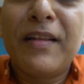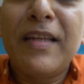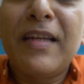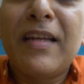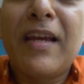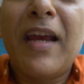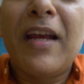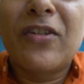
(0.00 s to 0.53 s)

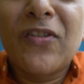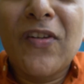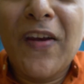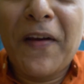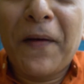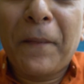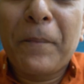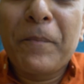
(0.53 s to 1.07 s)
the
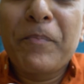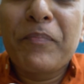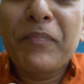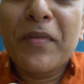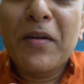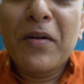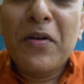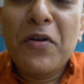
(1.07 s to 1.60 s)
casing
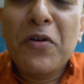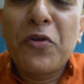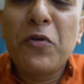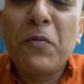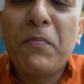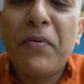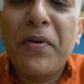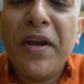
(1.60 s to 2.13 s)

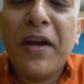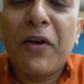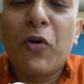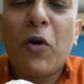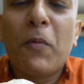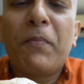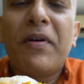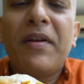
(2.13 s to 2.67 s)
to break
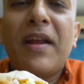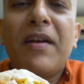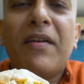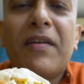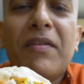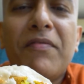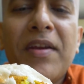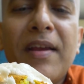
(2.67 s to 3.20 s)
open and
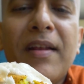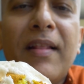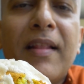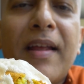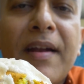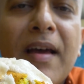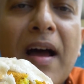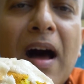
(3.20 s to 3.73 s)
reveal
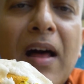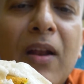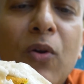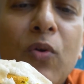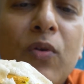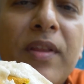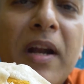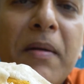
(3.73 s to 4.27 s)
that
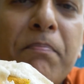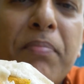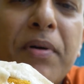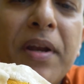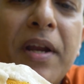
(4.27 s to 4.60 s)
aloo, that